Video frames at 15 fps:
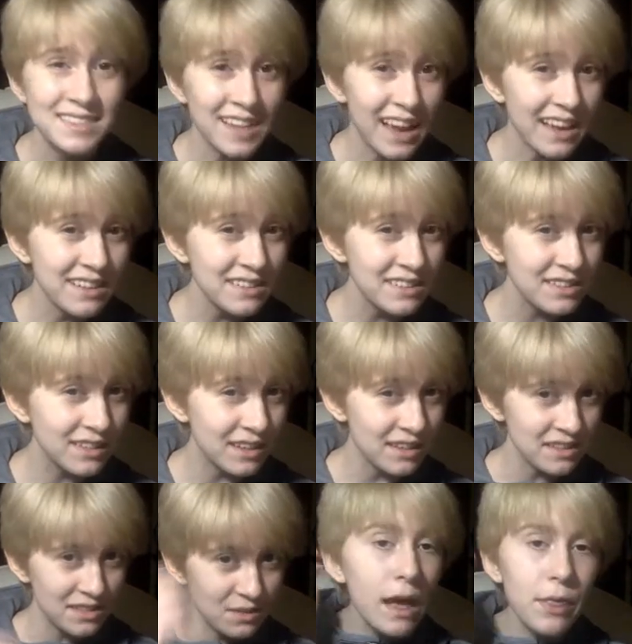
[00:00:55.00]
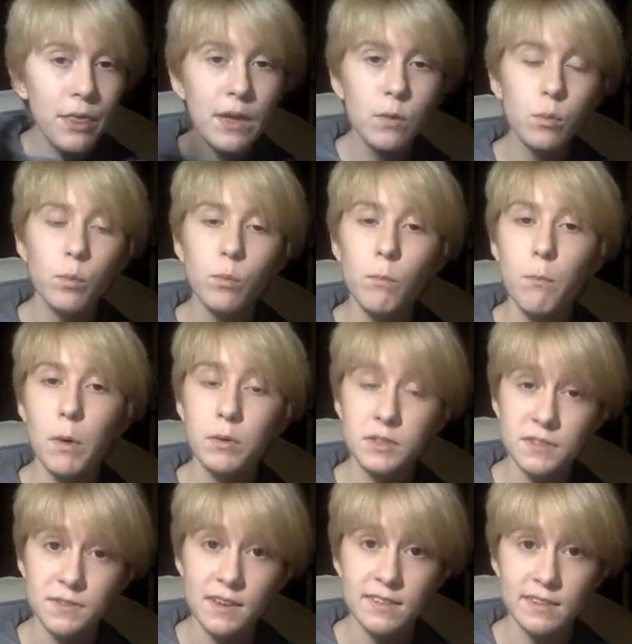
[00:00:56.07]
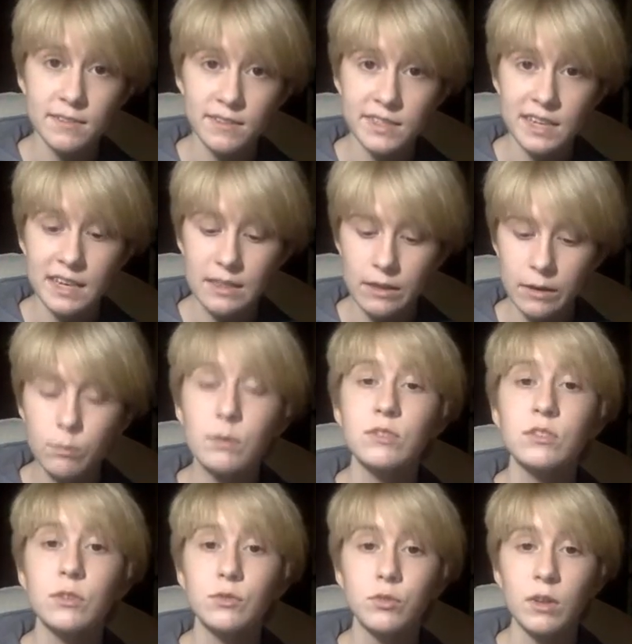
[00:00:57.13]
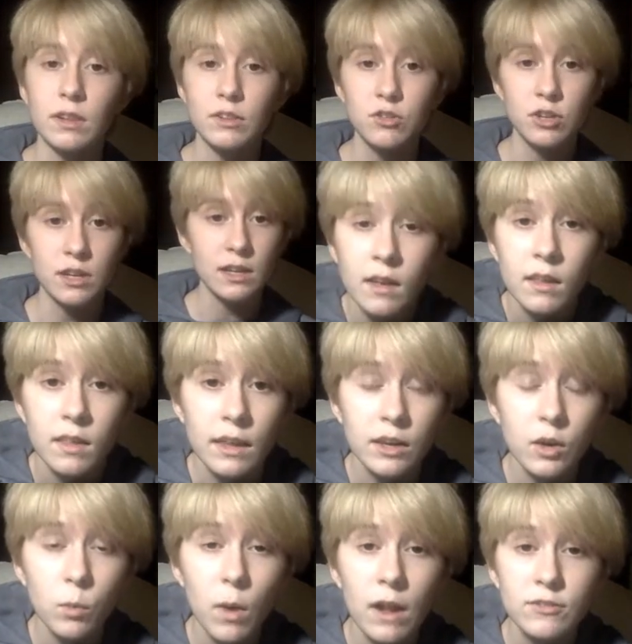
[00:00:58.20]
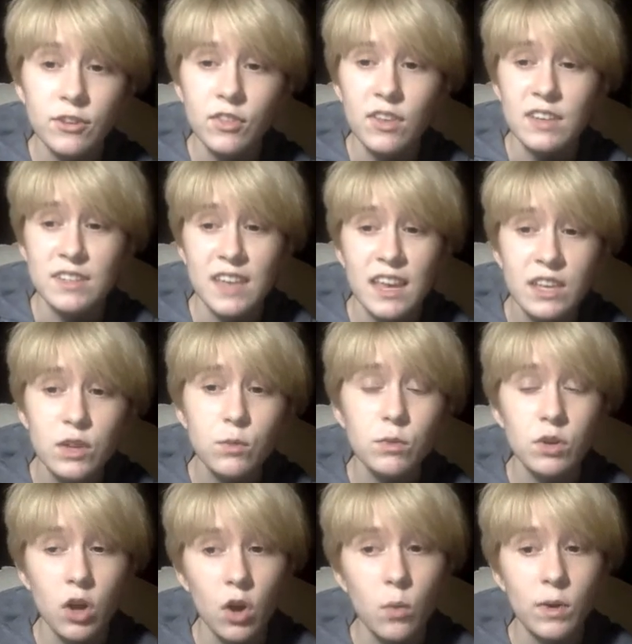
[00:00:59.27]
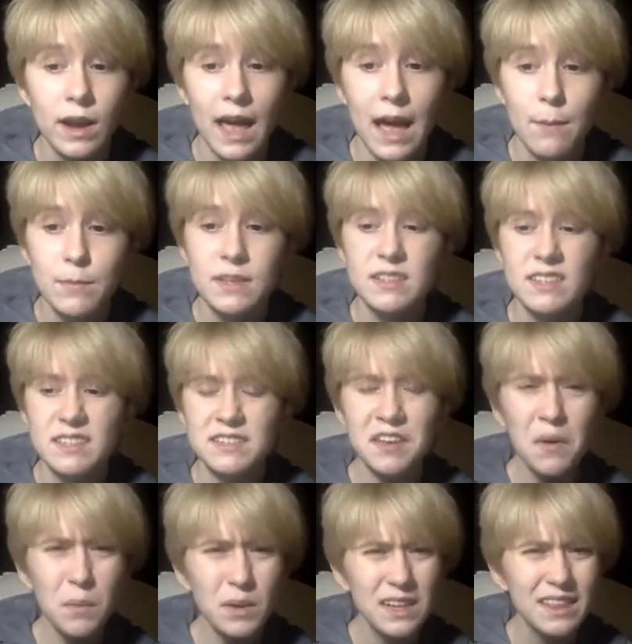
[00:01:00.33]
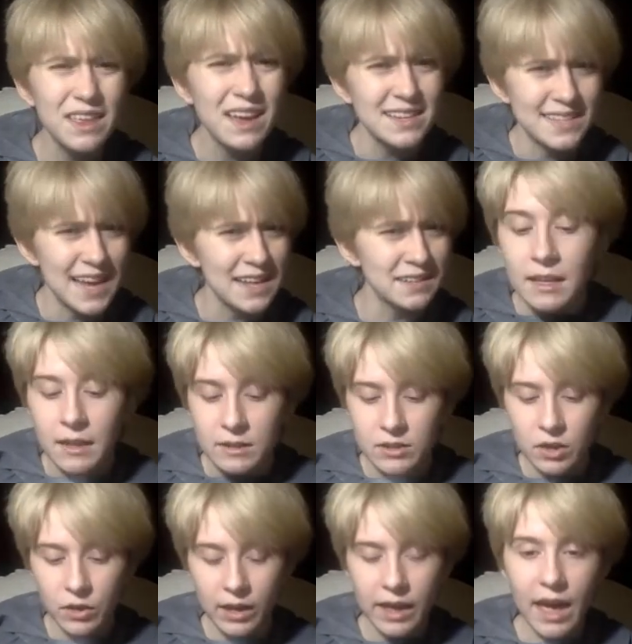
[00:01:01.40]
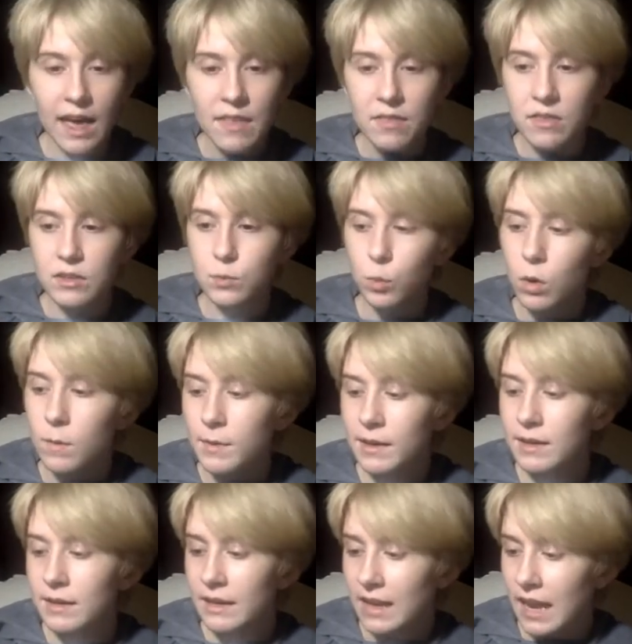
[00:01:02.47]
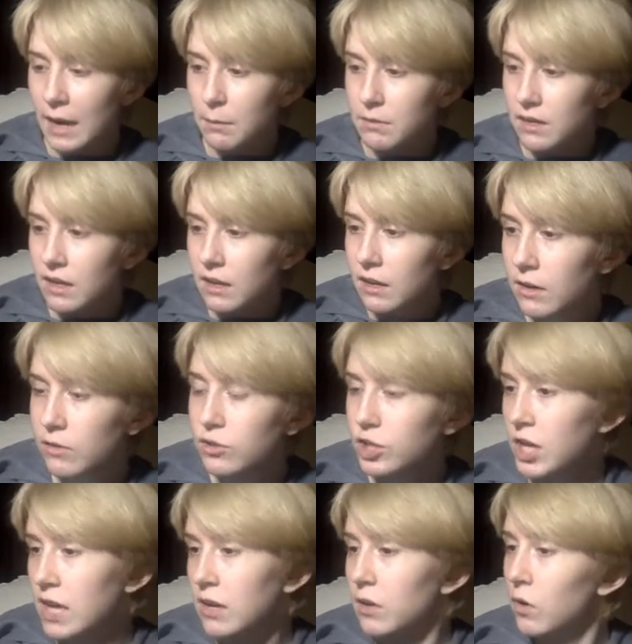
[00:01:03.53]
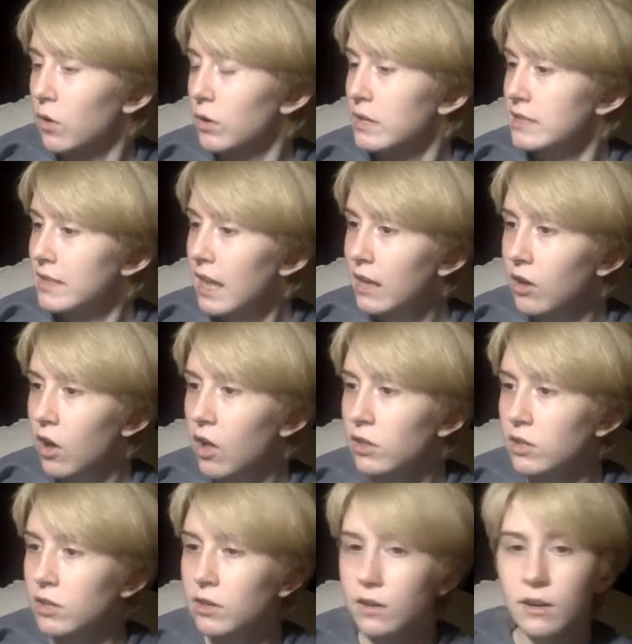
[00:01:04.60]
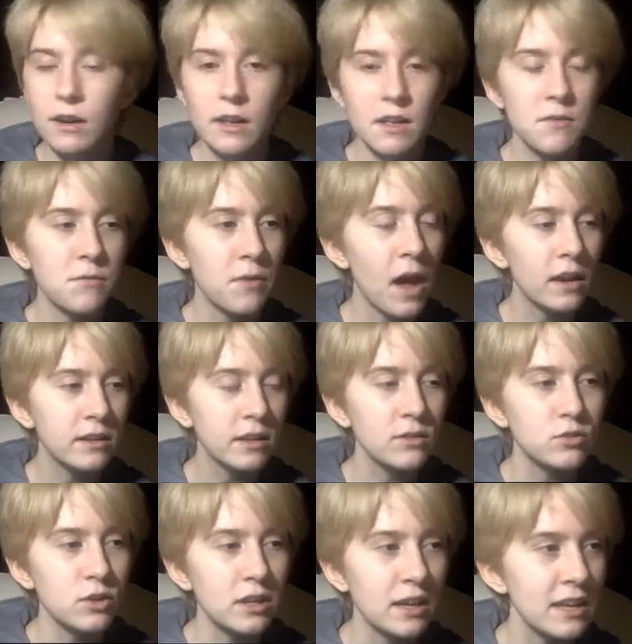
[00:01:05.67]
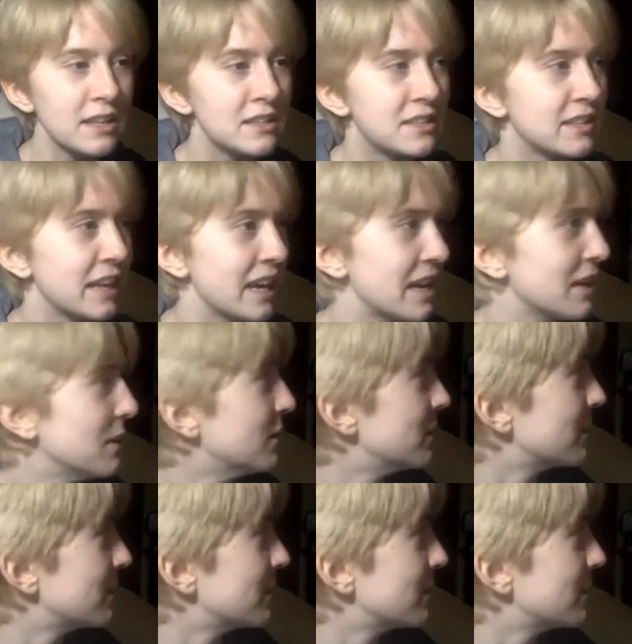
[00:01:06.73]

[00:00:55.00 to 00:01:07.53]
tense, because I think most of us have seen the original trilogy. Like, you're watching this and you know what happens. It's not really that tense. So you got this woman named Jin, or as I call her, Vodka Drinkinski.